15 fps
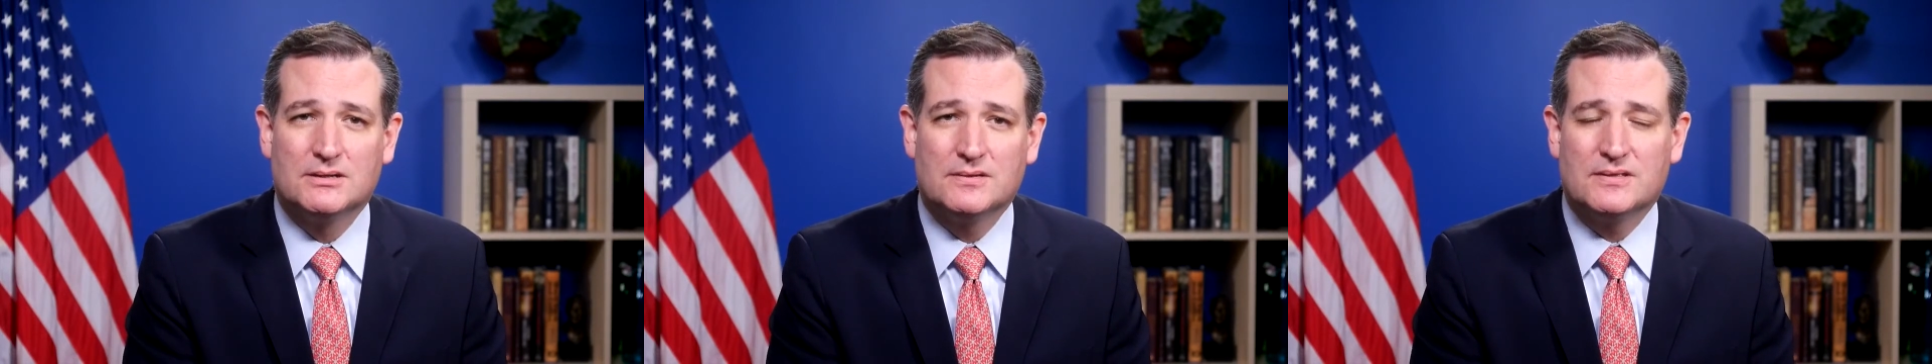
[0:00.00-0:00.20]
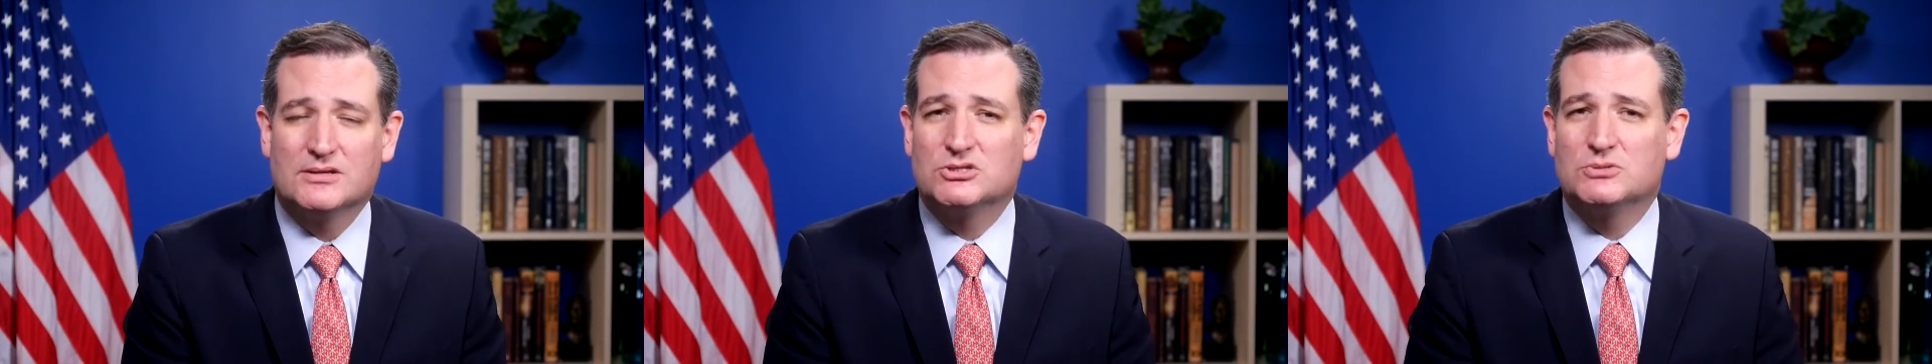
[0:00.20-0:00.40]

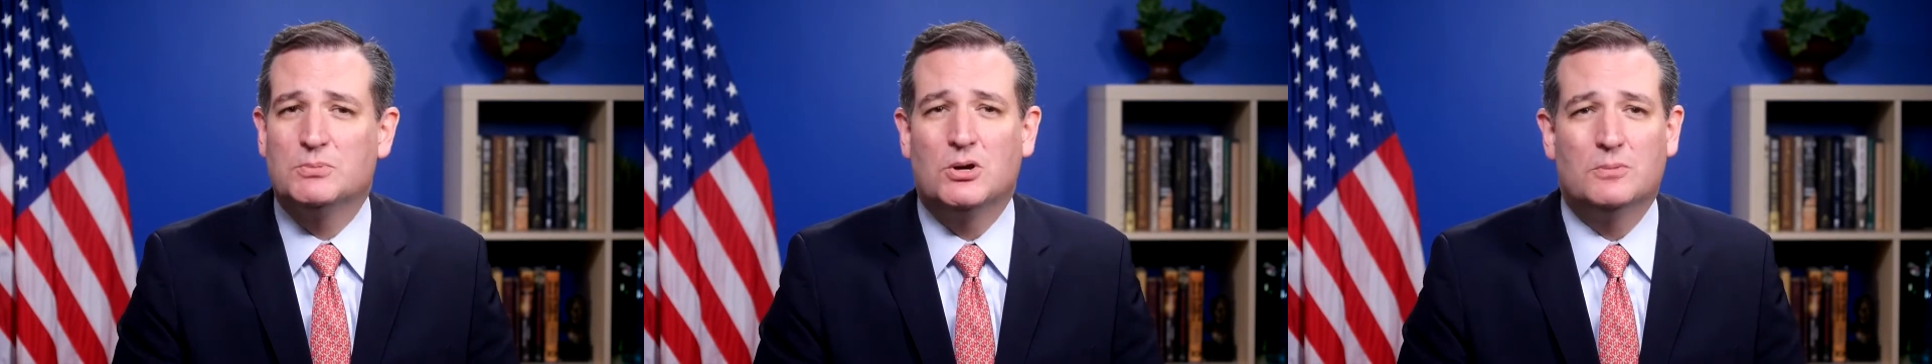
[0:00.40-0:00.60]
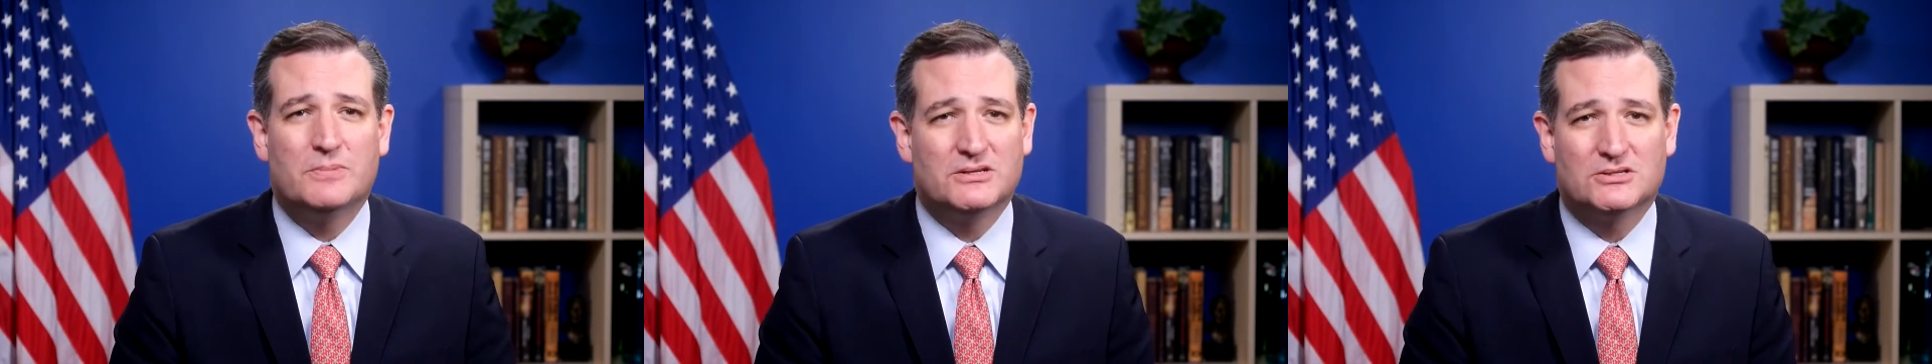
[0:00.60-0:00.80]
that
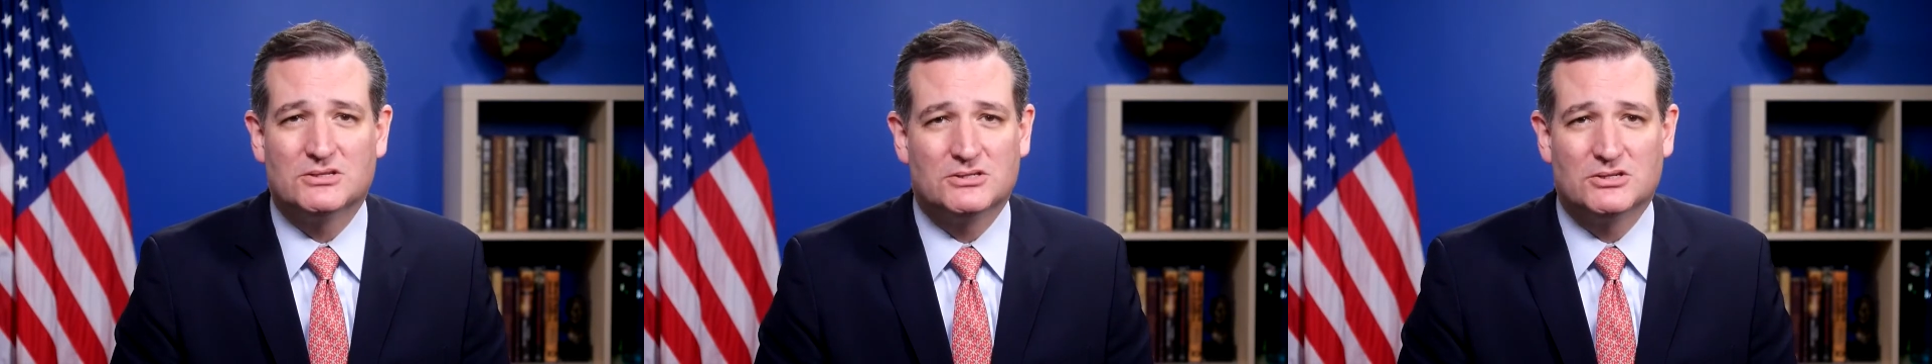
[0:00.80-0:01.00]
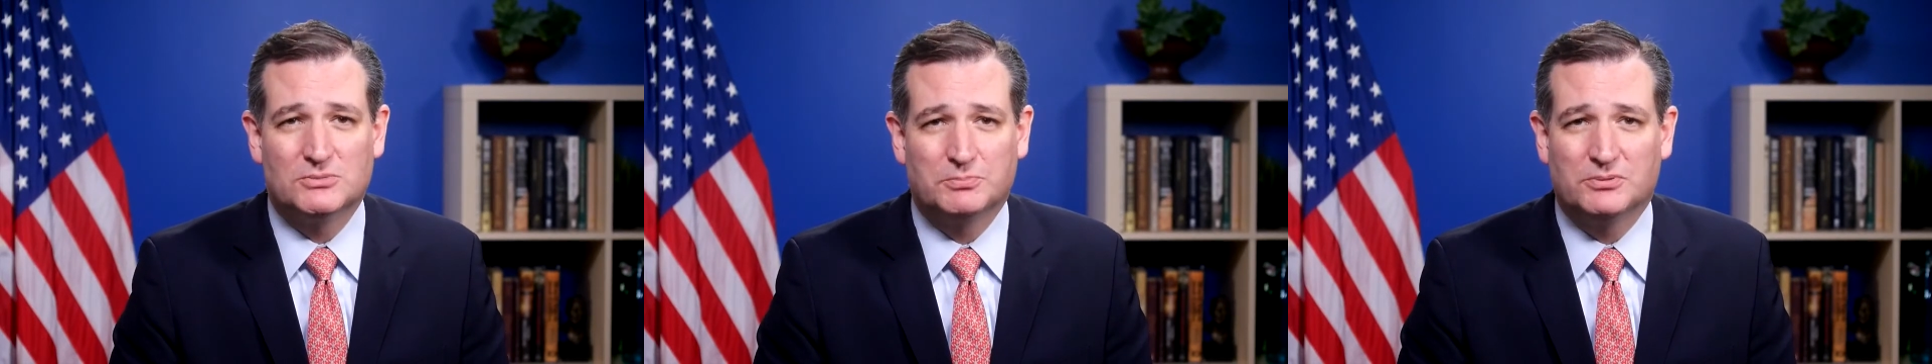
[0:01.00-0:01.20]
small
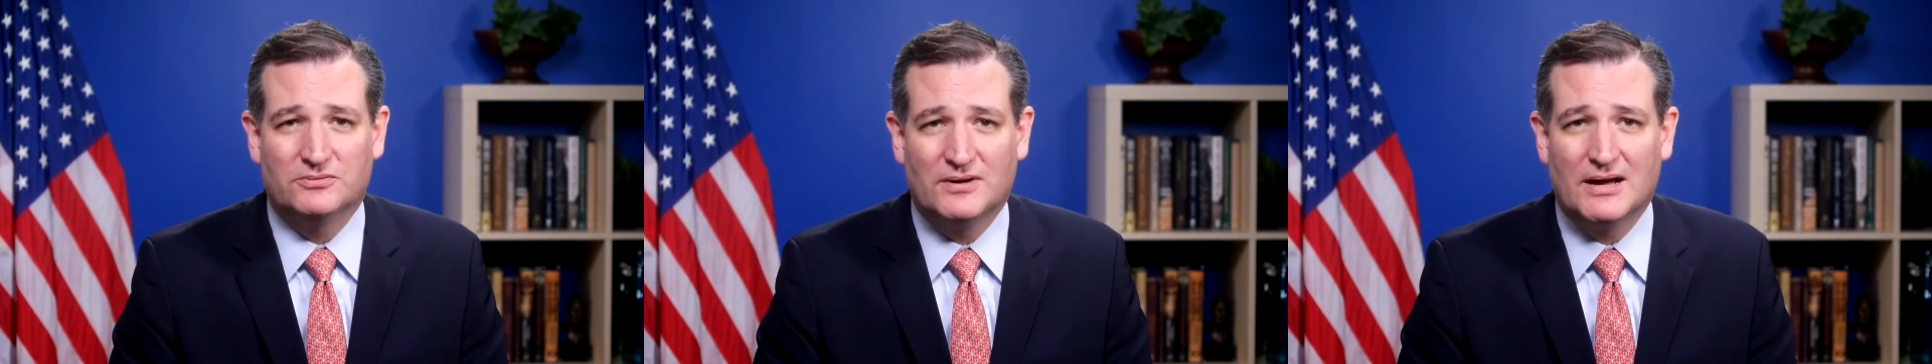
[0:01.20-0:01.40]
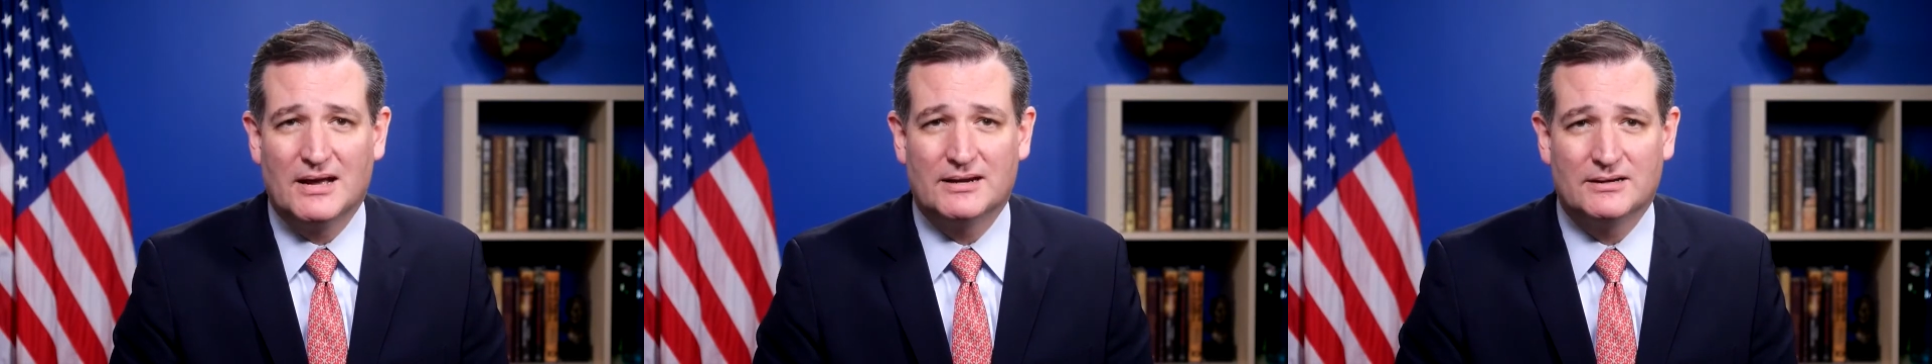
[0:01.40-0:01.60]
businesses
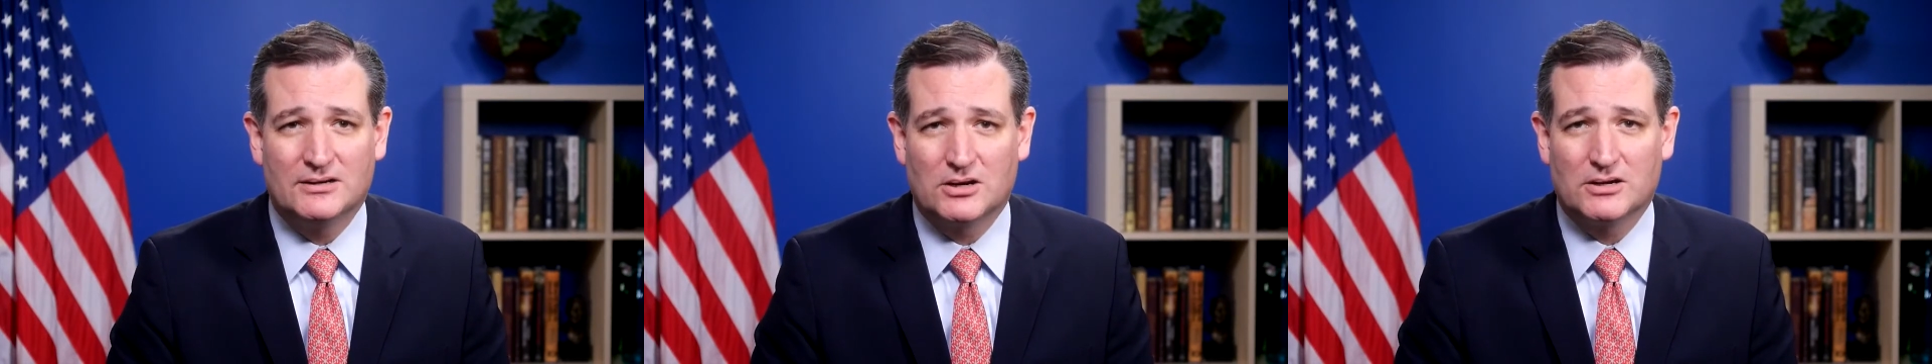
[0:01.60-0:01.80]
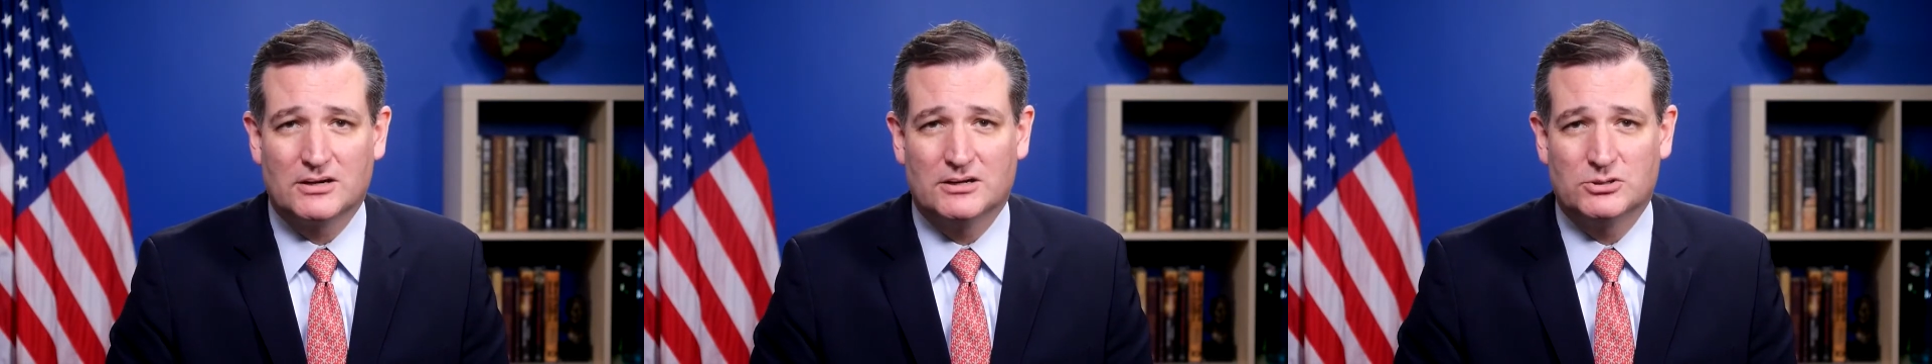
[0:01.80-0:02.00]
provide in
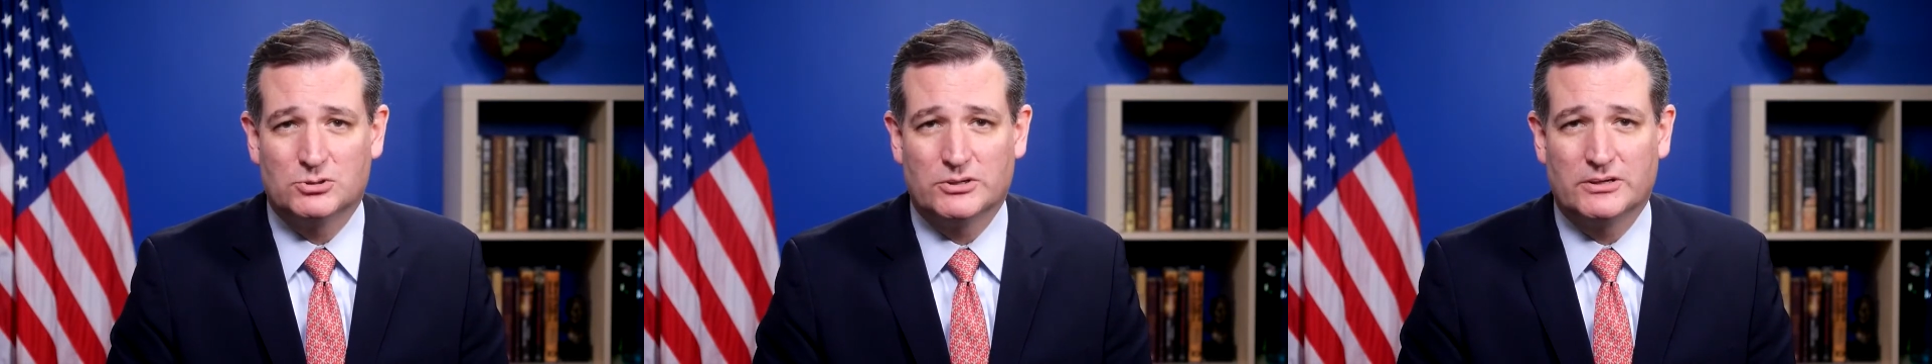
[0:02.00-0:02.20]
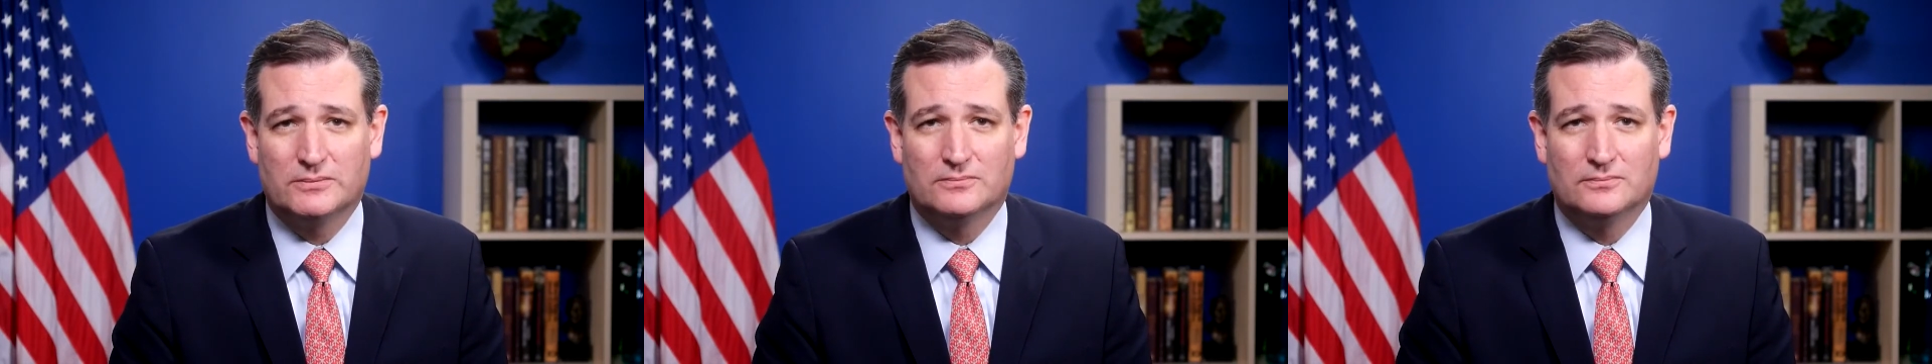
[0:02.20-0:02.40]
our
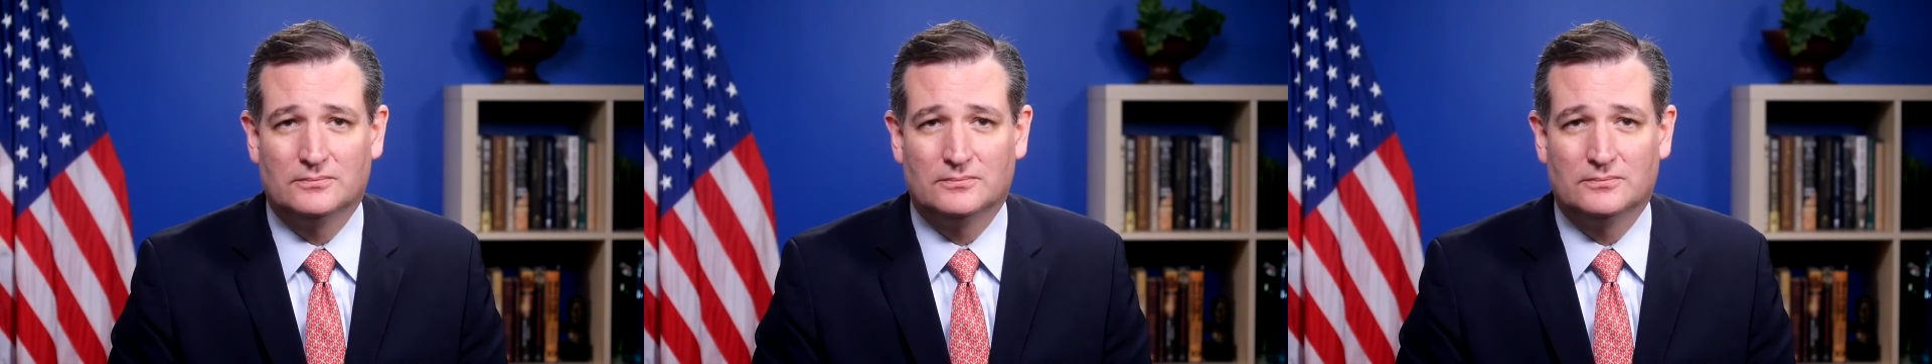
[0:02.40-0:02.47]
country.